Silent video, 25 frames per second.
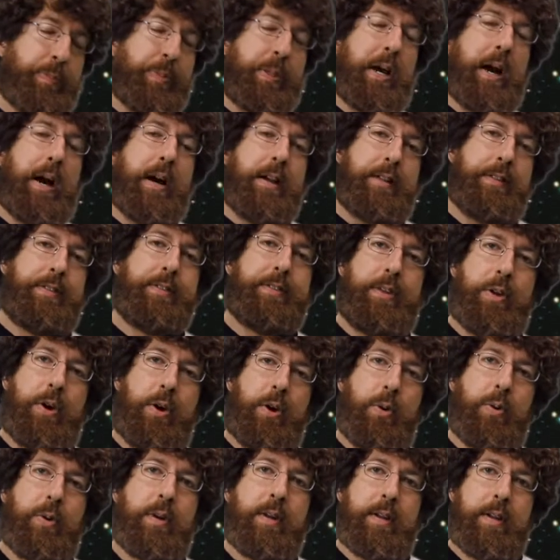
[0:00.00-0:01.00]
be honest
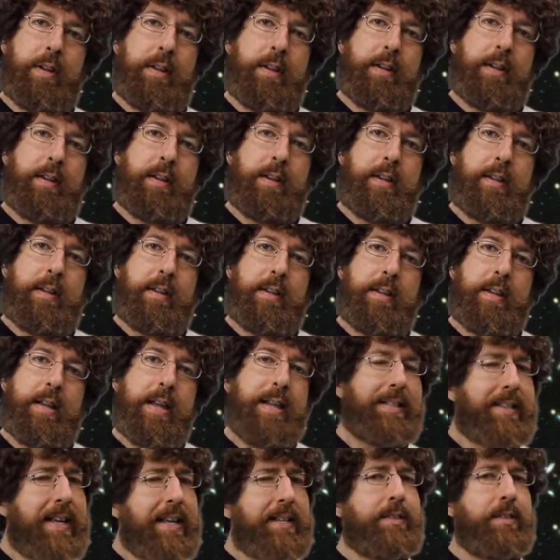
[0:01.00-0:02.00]
though,
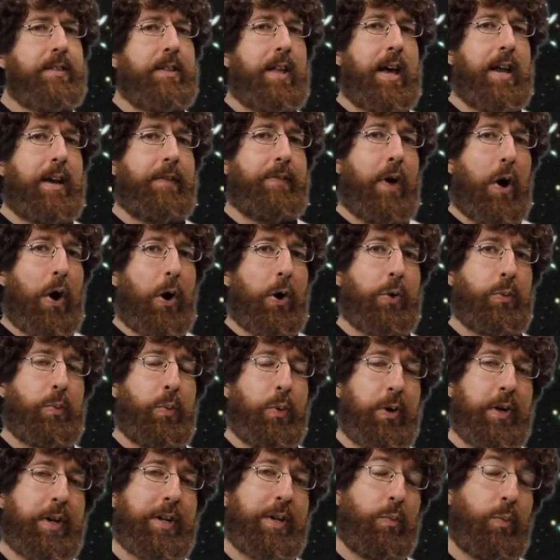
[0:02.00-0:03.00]
it takes a lot of hard
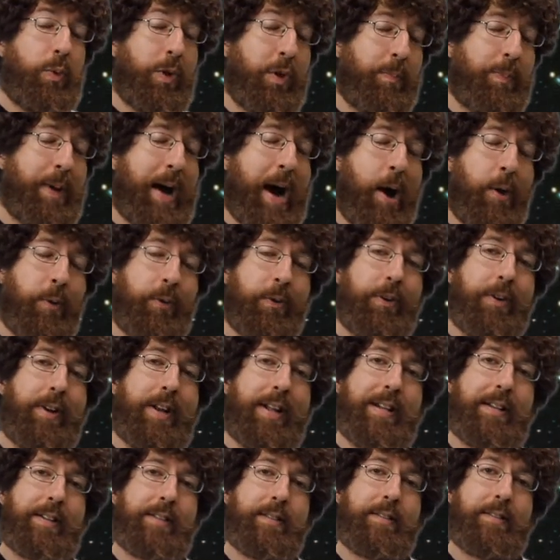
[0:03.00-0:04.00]
work and willpower
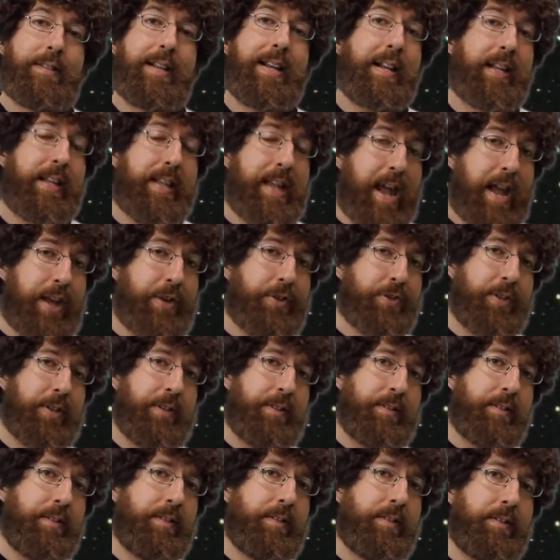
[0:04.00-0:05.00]
and
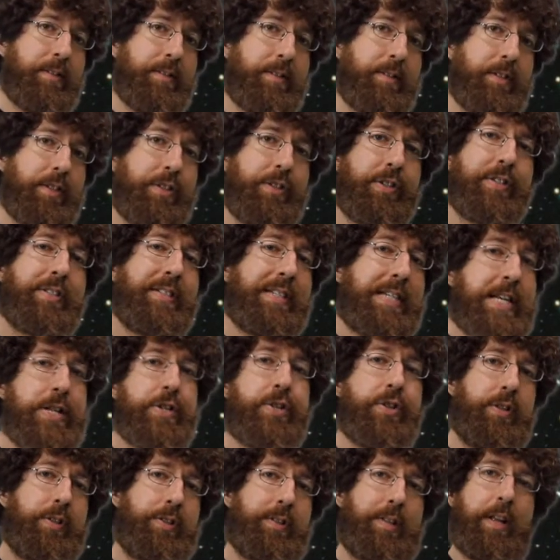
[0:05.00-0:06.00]
dedication to just
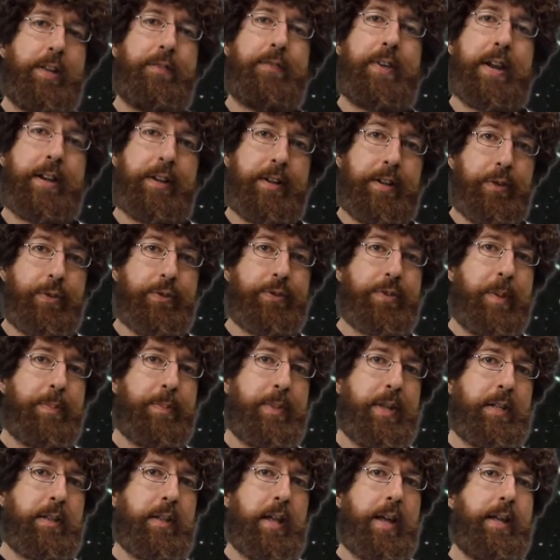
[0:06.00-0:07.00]
teach yourself how to do
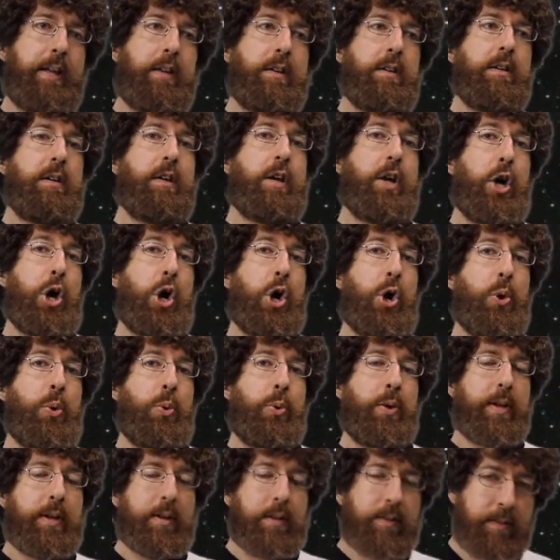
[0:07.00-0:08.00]
something like
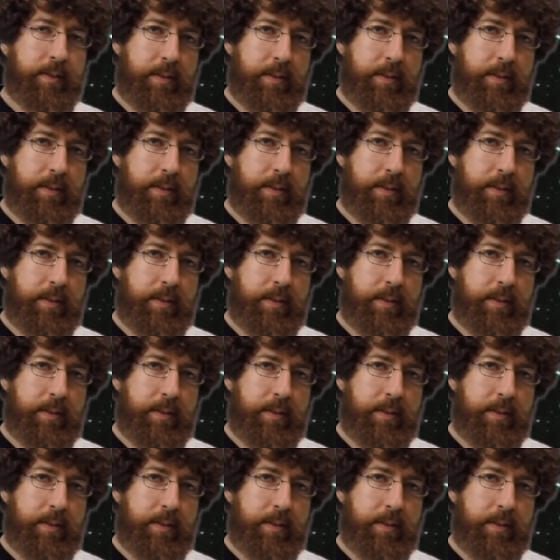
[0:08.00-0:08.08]
code.